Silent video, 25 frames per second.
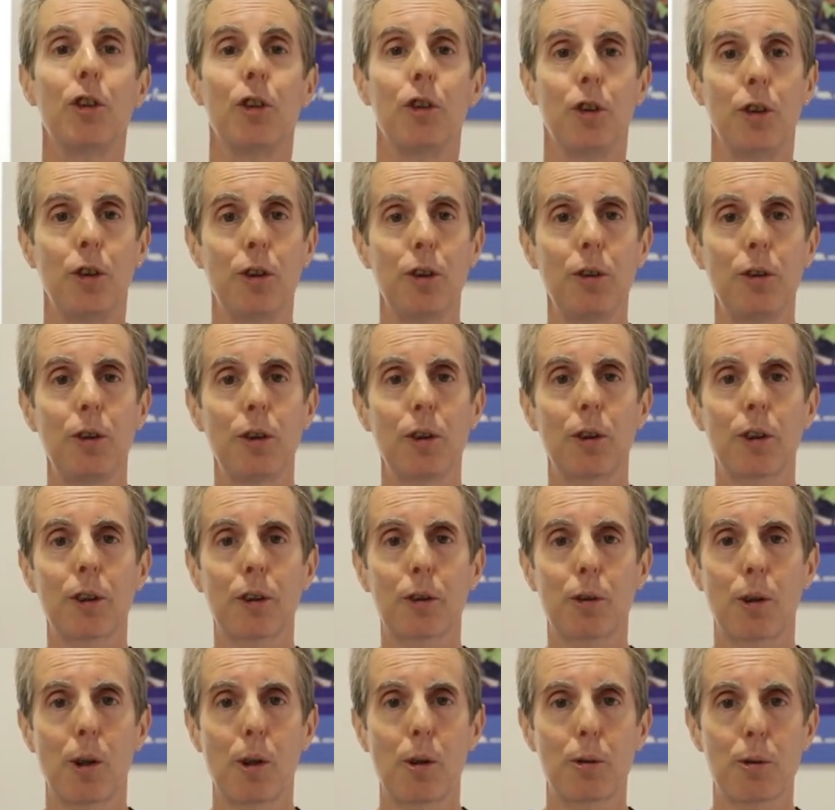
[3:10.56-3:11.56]
New York
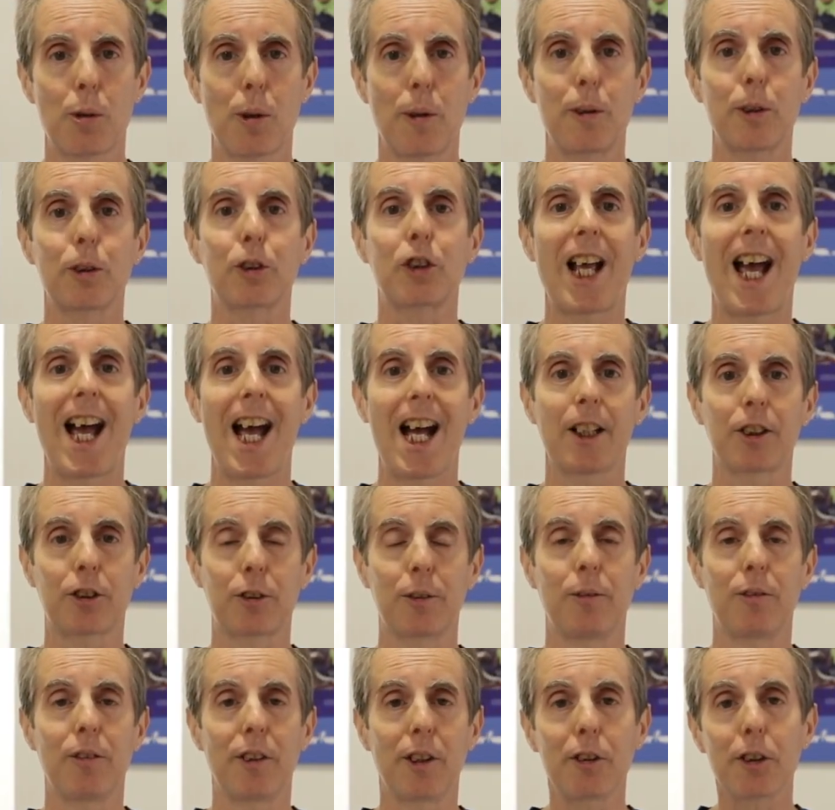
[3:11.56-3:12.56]
Roadrunners has a
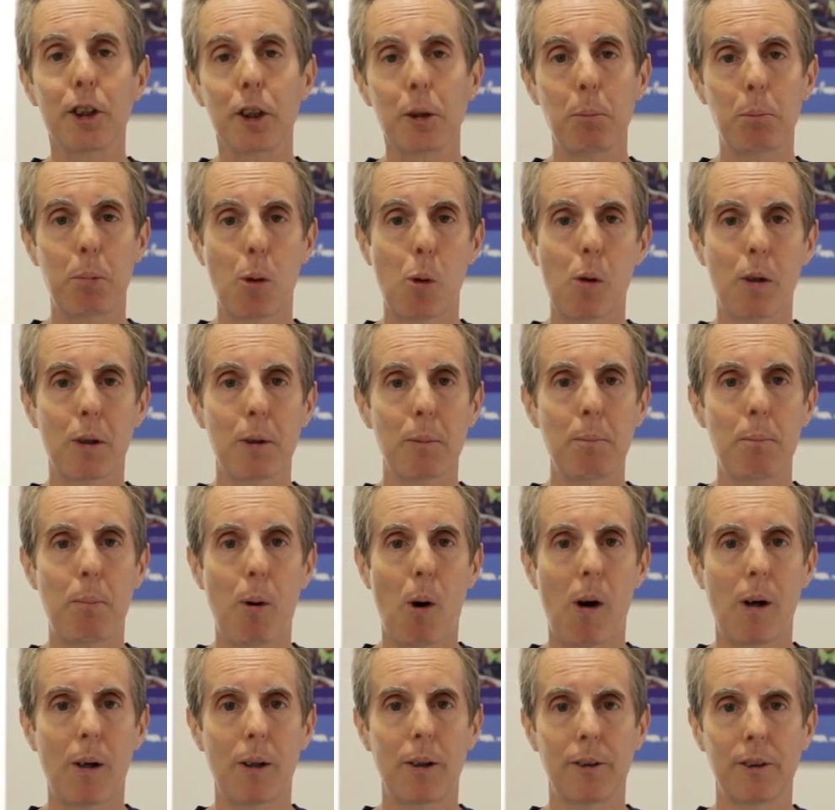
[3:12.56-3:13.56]
very important
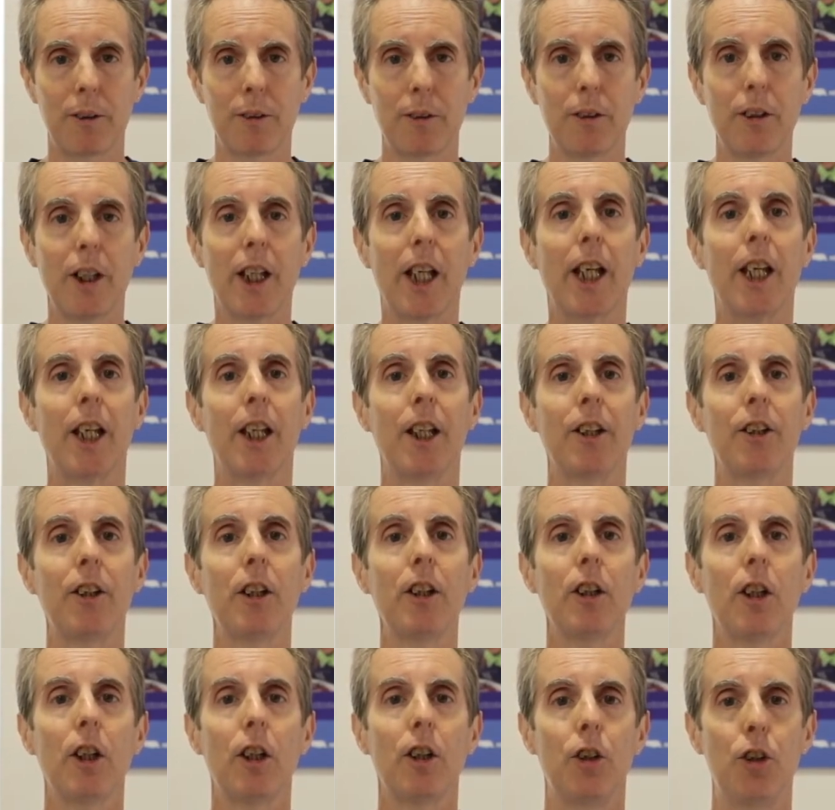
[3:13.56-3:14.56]
partner
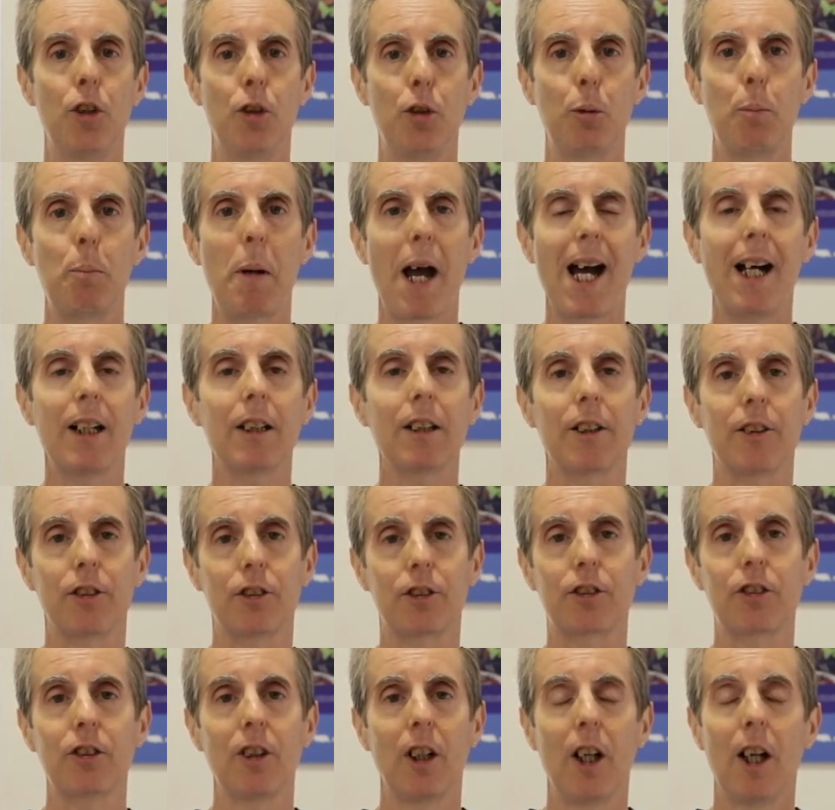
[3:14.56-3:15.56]
in New
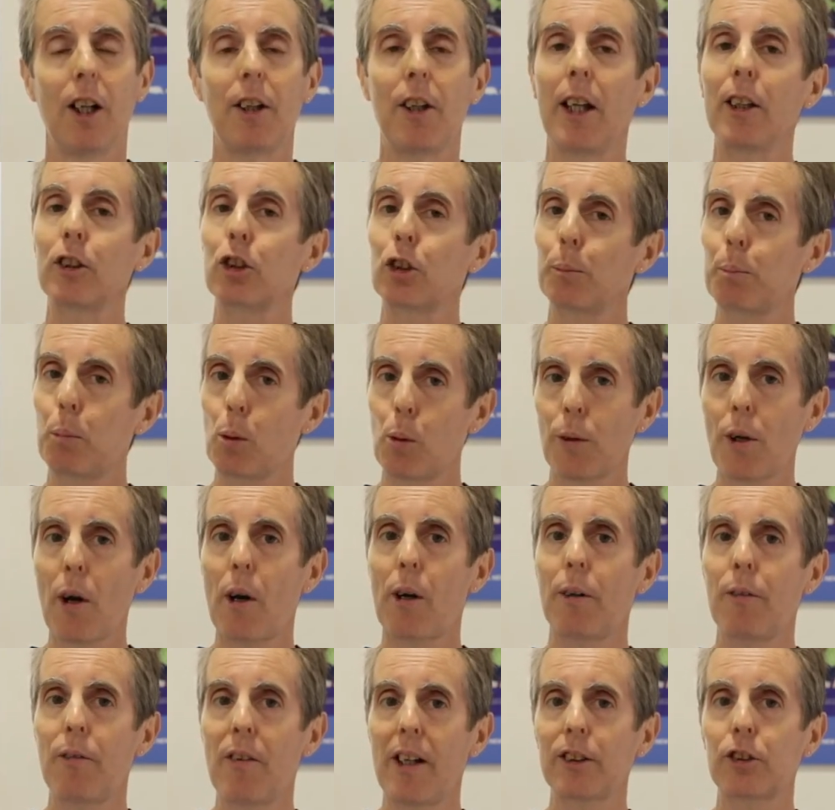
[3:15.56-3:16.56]
Balance. They support
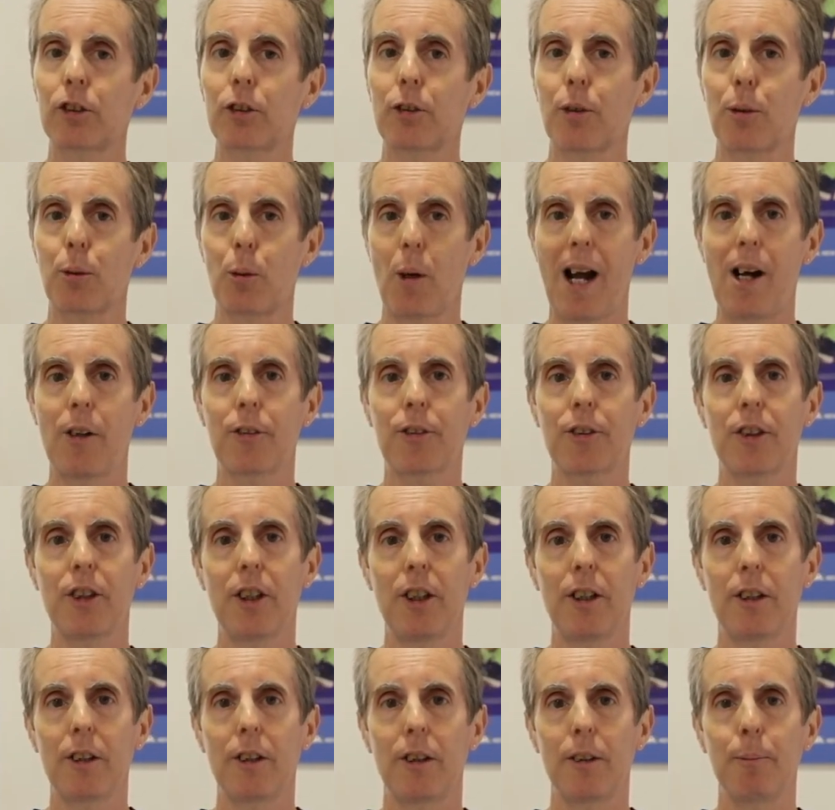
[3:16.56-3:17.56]
our events throughout the
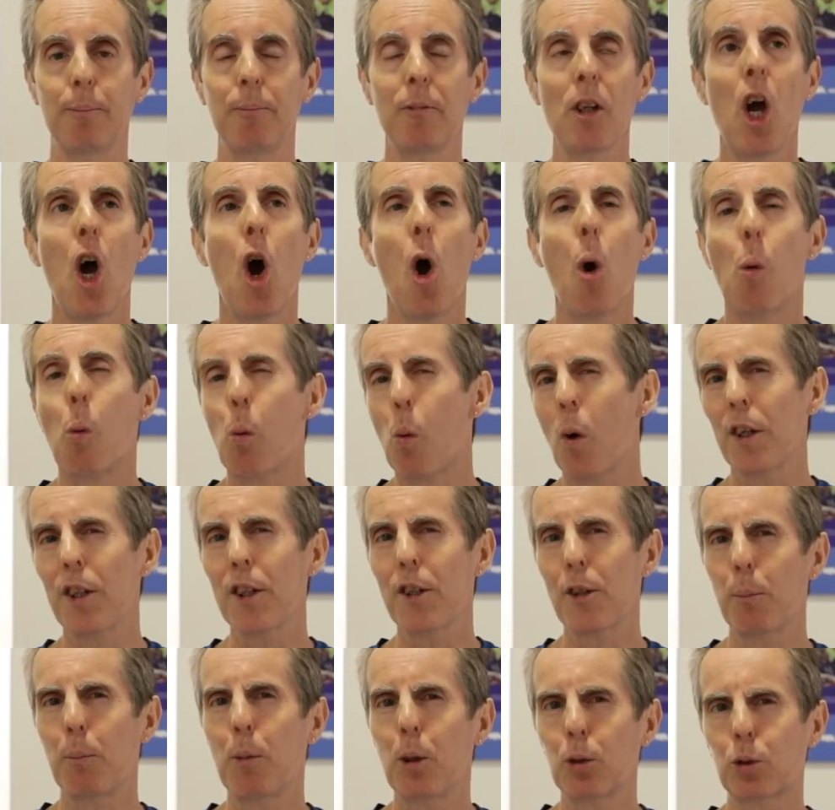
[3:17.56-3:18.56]
year. One of
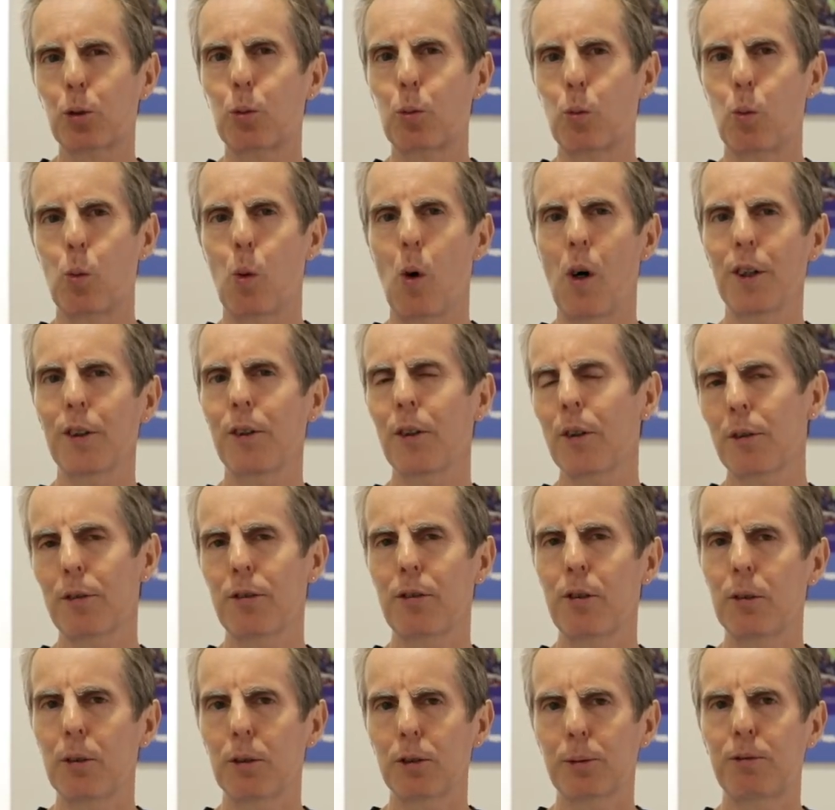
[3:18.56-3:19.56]
the most
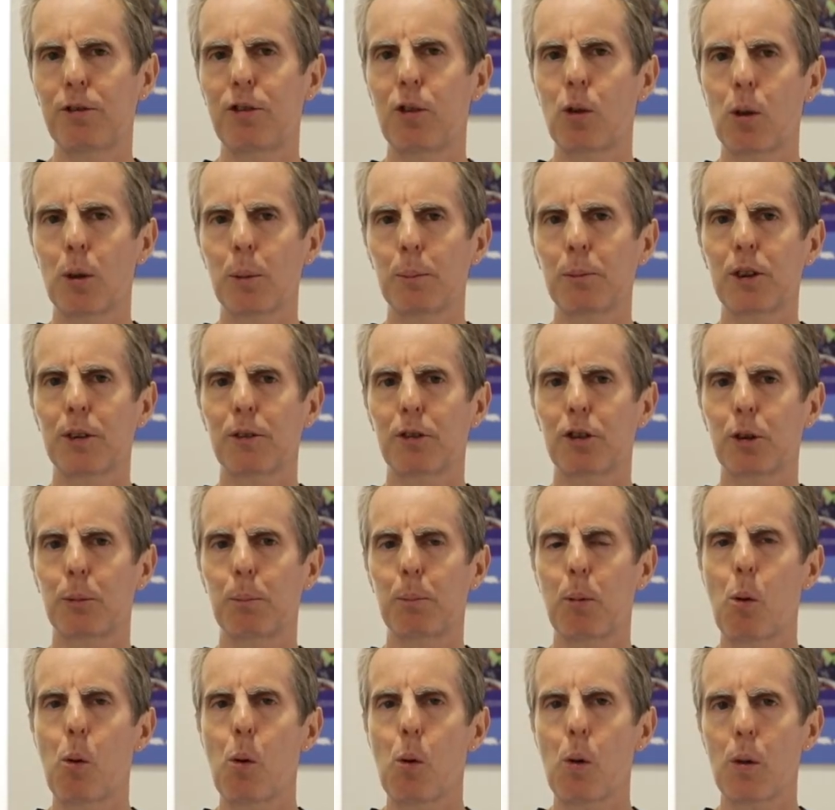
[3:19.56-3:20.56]
wonderful forms of
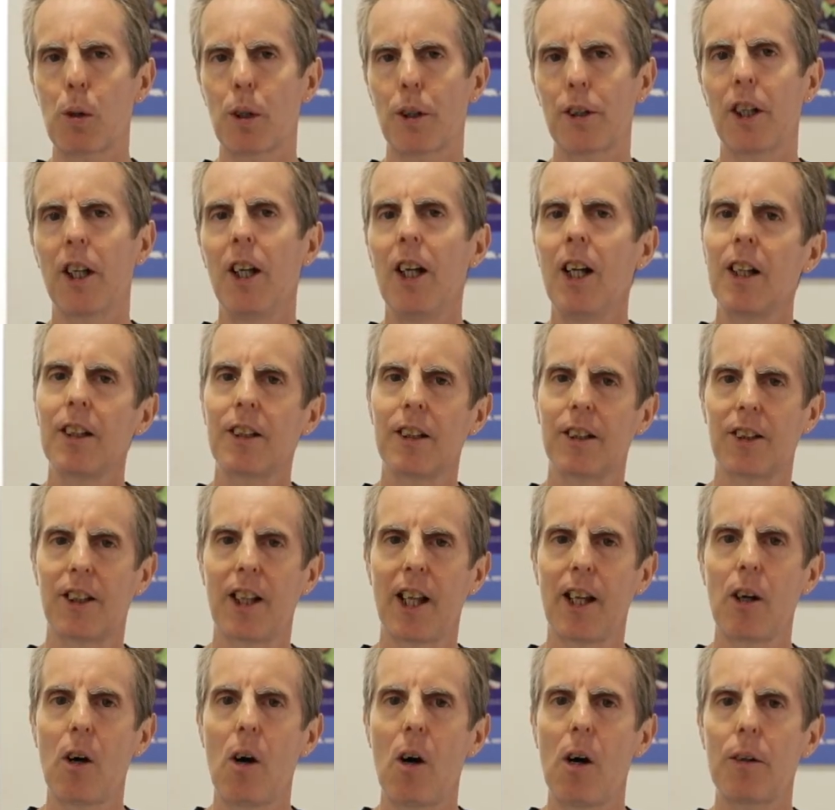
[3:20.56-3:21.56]
support that
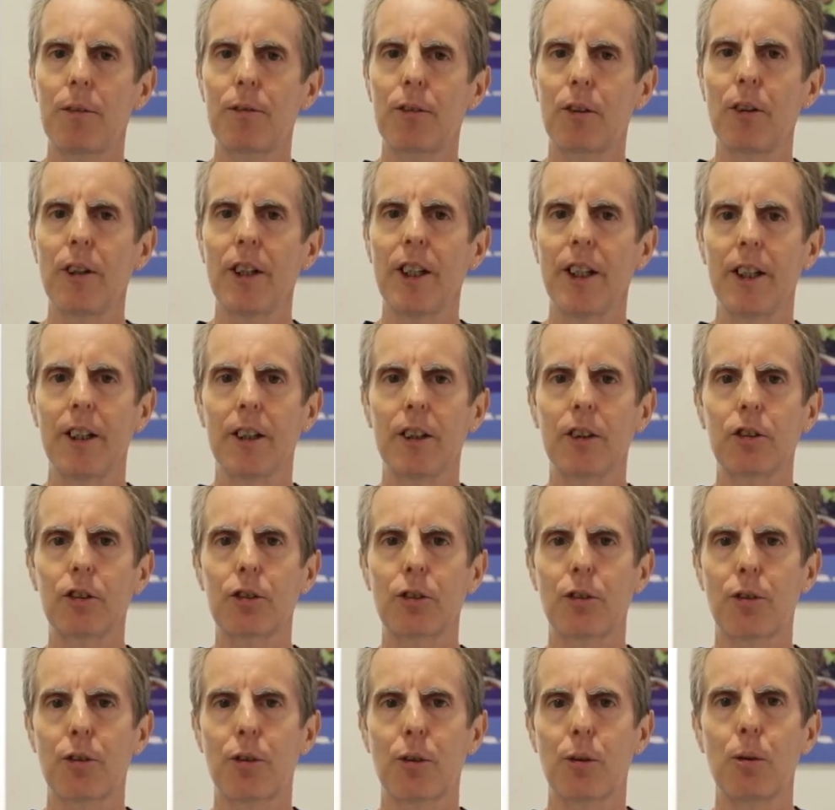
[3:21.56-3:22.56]
they offer
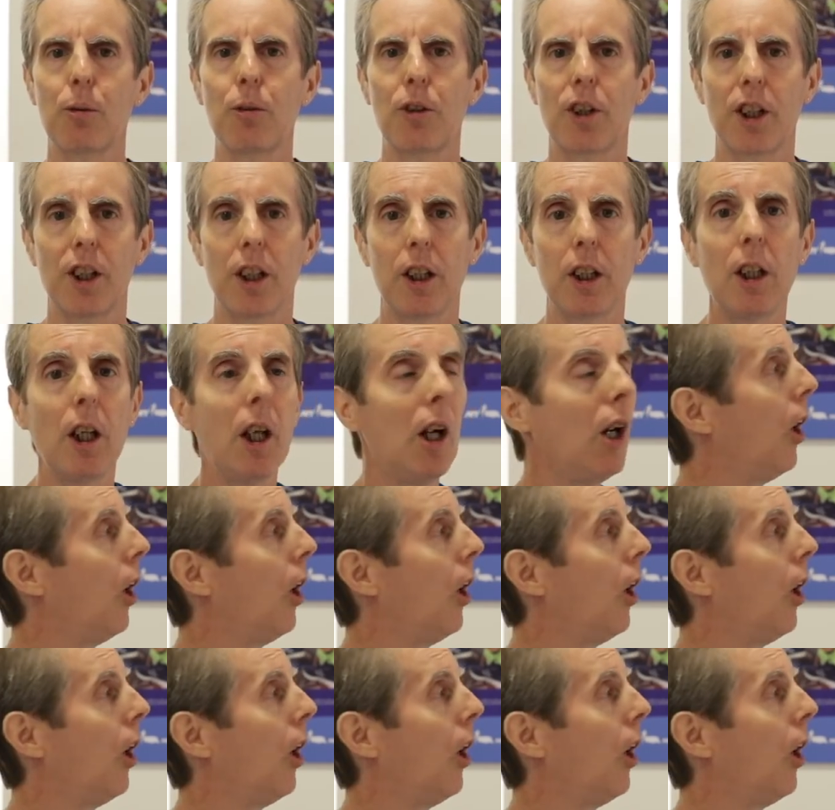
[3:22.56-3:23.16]
is through the